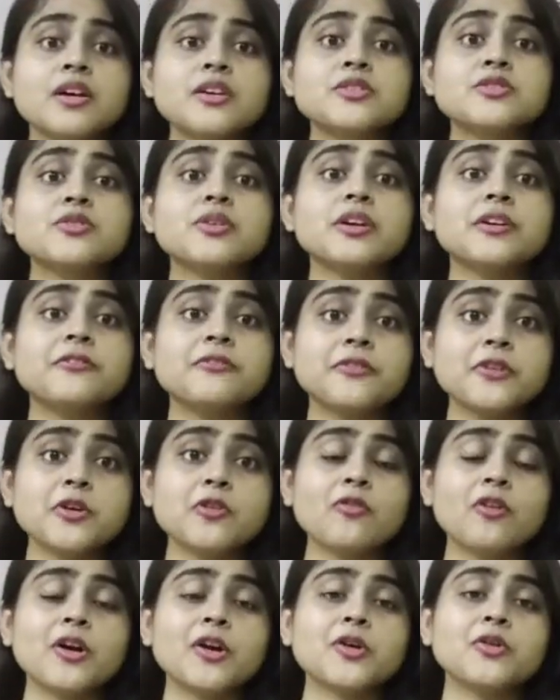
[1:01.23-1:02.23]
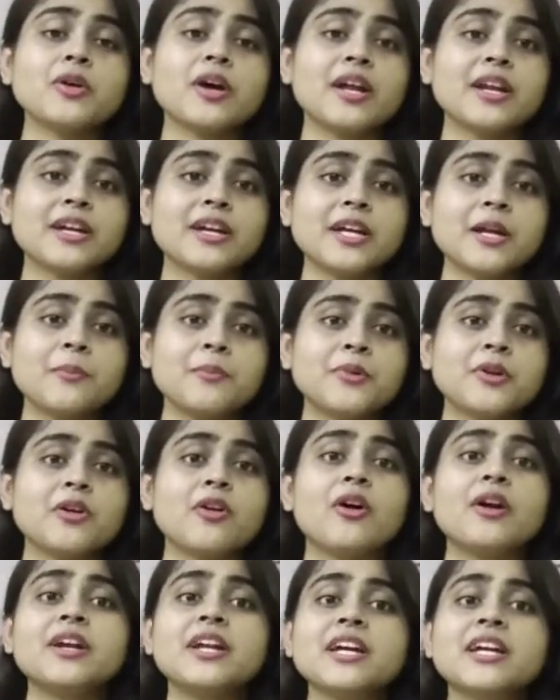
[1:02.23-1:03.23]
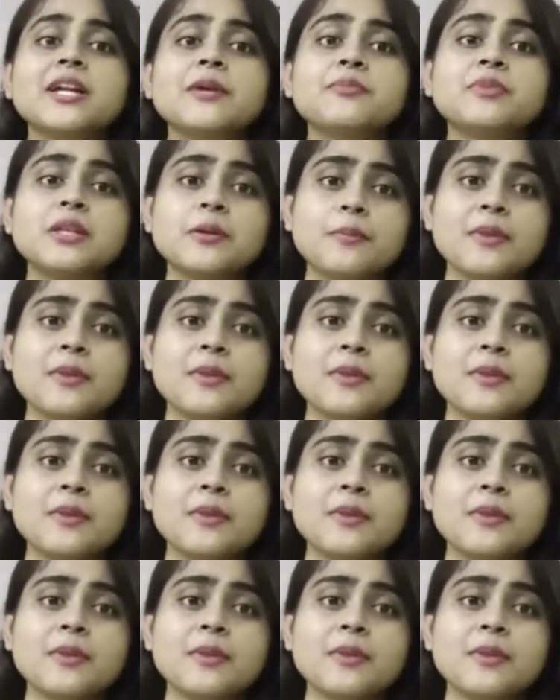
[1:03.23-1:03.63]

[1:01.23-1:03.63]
So if you want to encrypt or decrypt the